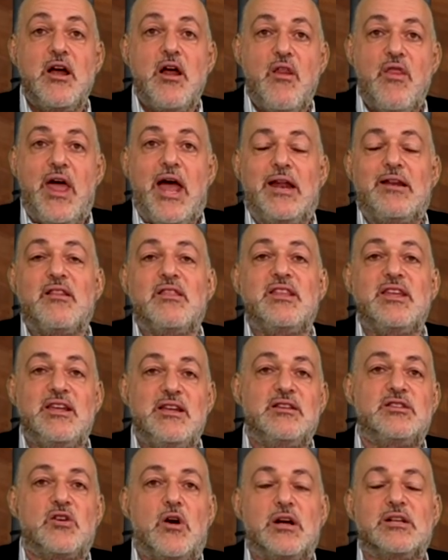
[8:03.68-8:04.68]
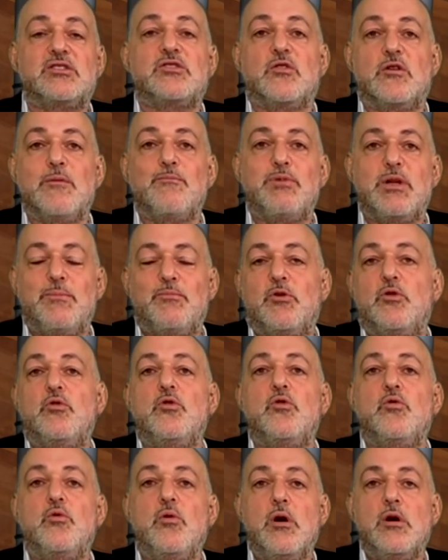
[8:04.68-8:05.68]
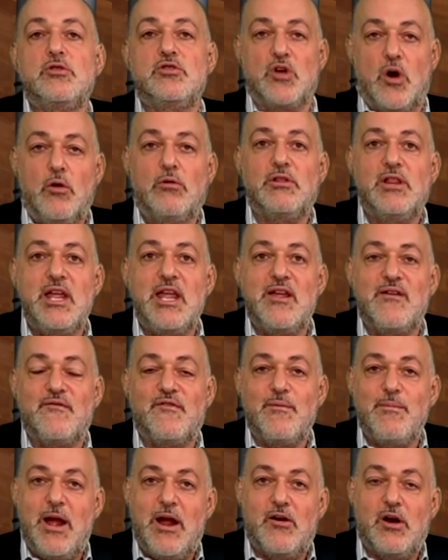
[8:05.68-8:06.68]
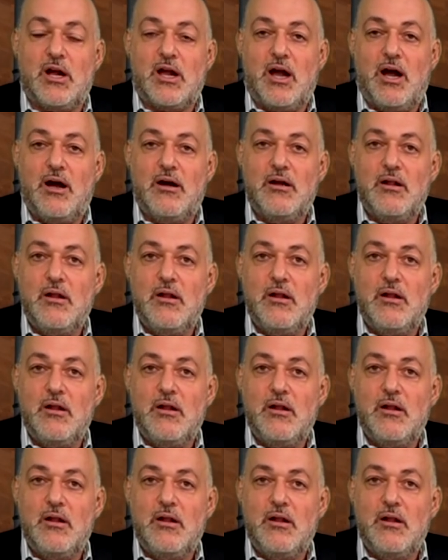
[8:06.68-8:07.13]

that these are certain people who don't leave America.